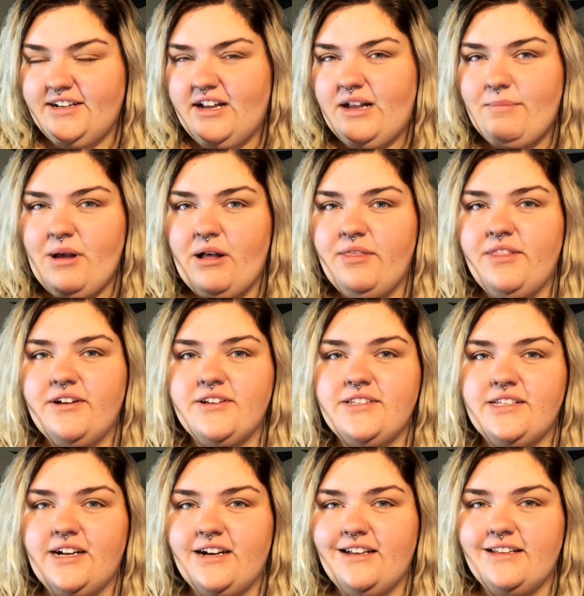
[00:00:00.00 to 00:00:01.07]
about their
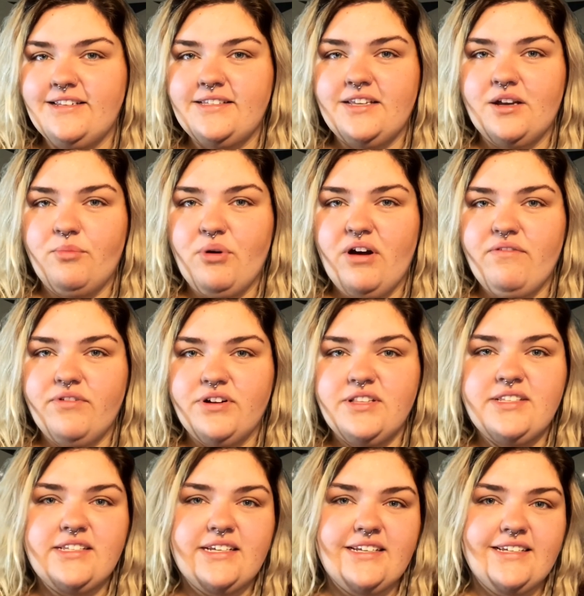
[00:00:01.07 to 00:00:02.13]
stylistic
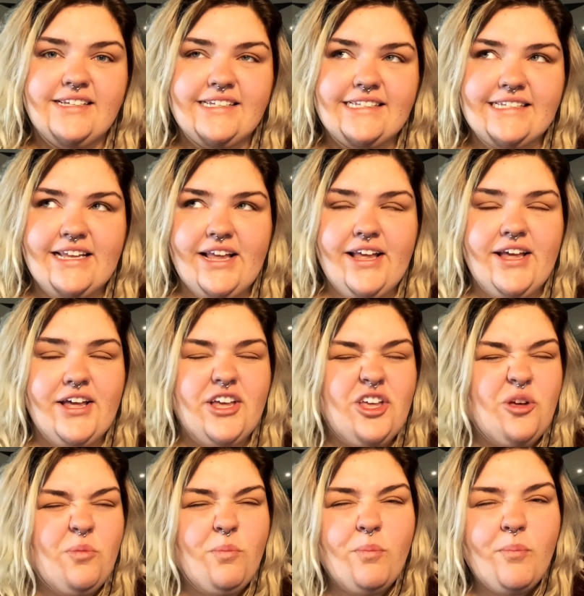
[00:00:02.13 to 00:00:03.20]
preferences, you
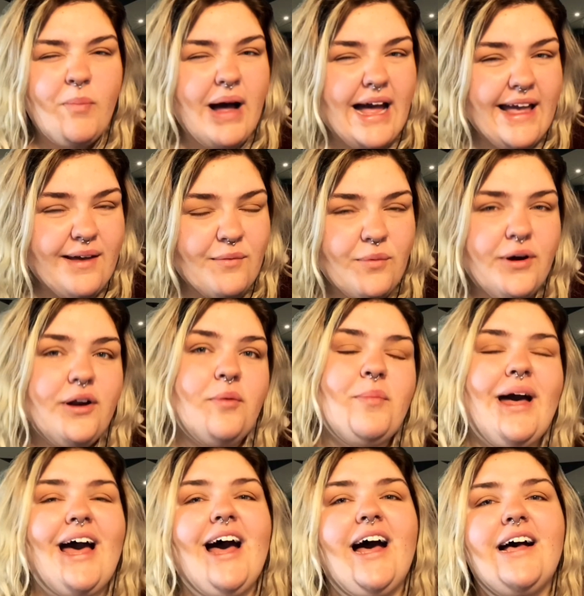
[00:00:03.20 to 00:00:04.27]
might want to
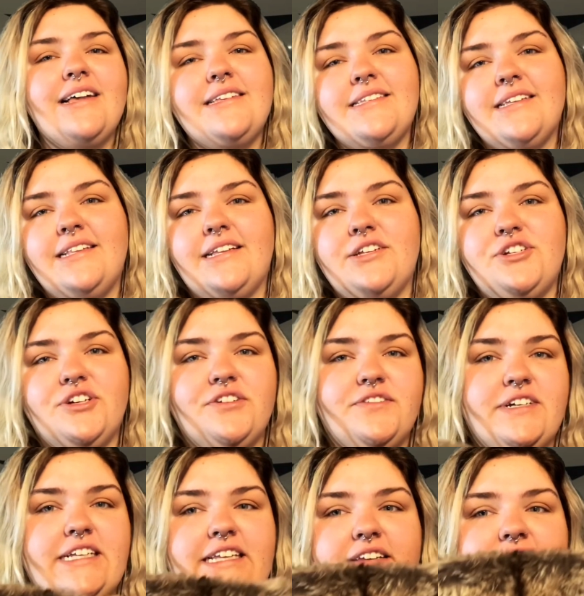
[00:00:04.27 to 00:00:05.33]
pass unless you're
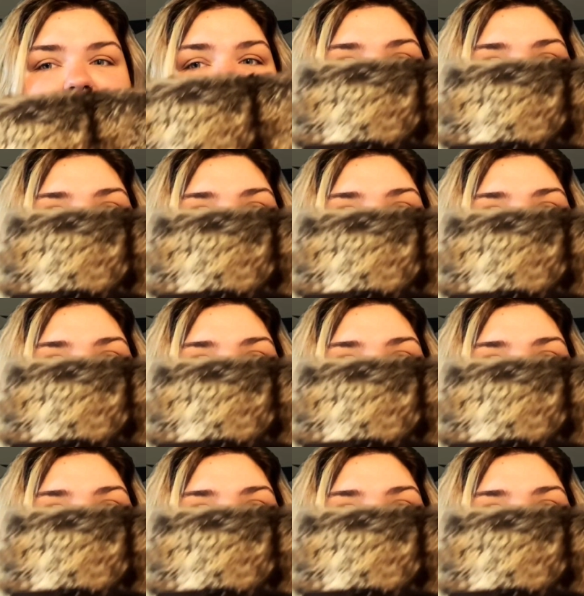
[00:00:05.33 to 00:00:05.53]
feeling very